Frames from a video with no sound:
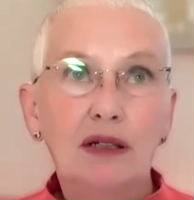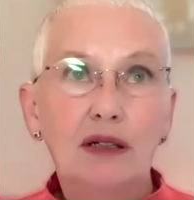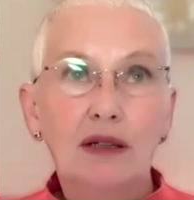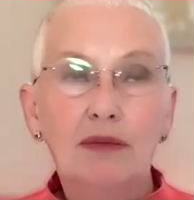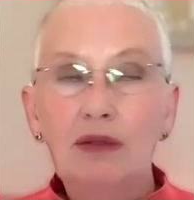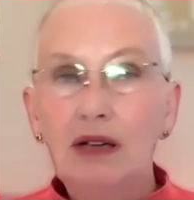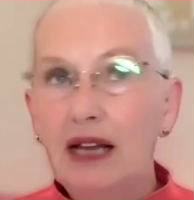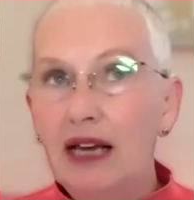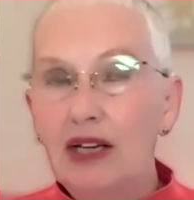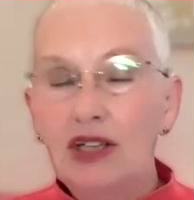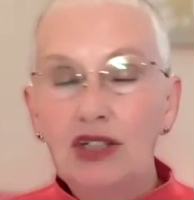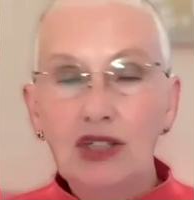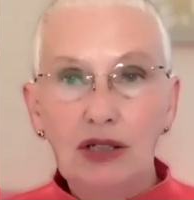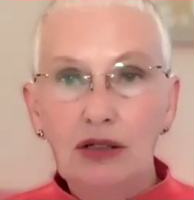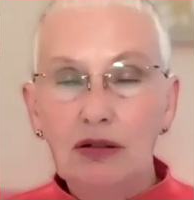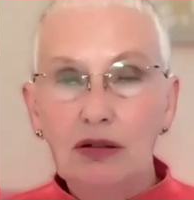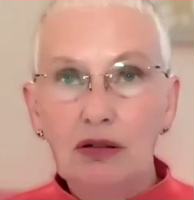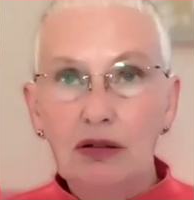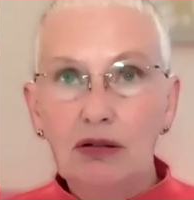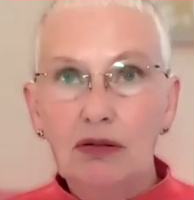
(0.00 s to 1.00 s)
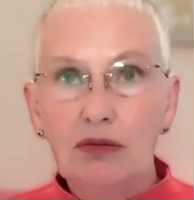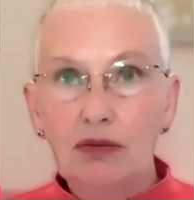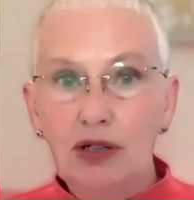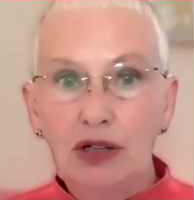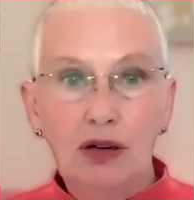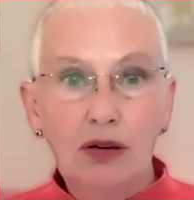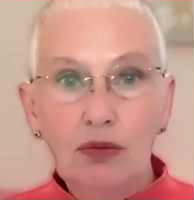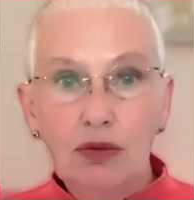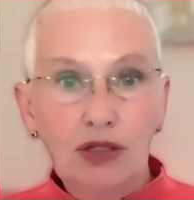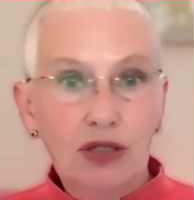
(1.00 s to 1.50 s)
limitation,
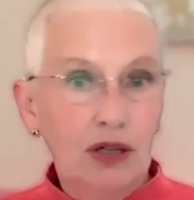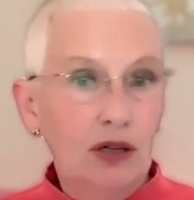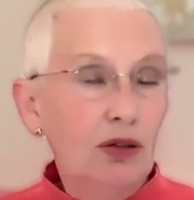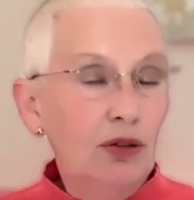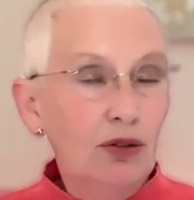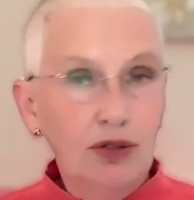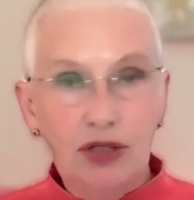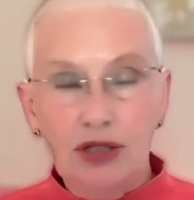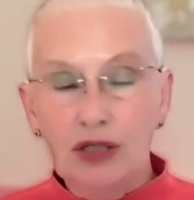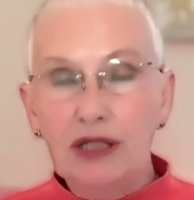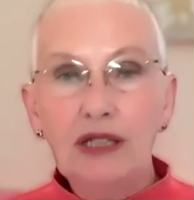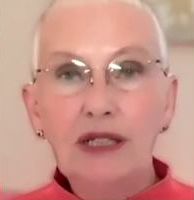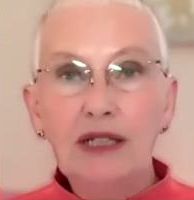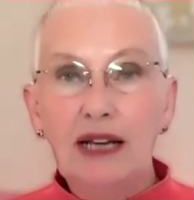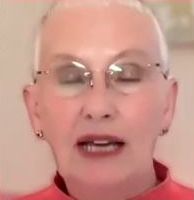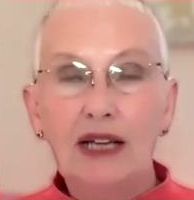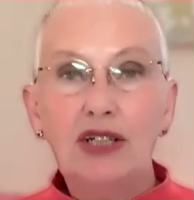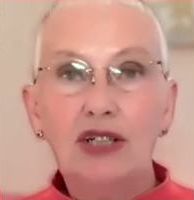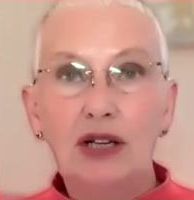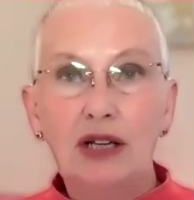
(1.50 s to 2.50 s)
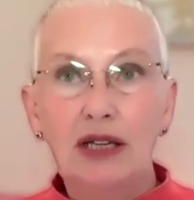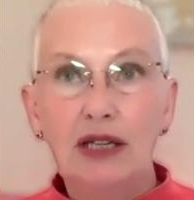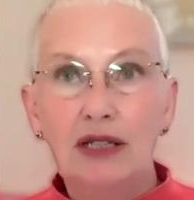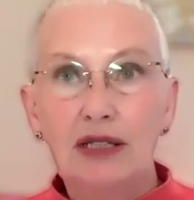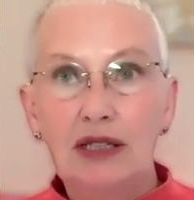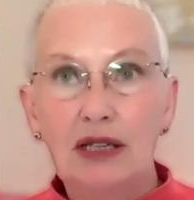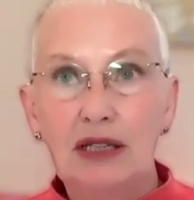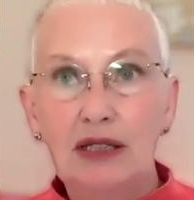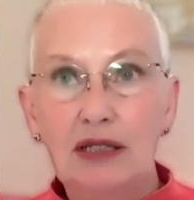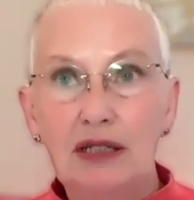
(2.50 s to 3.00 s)
was an illusion, didn't actually
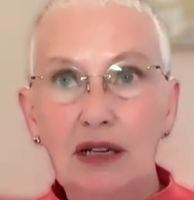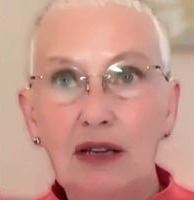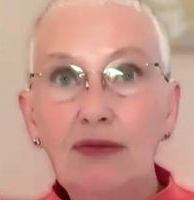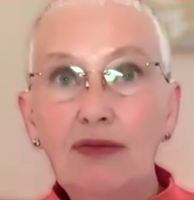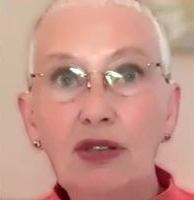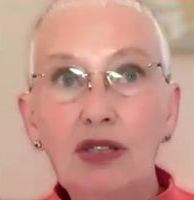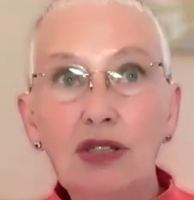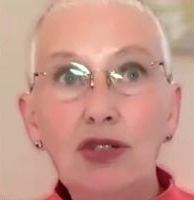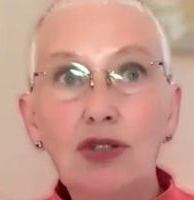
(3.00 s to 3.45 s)
exist? If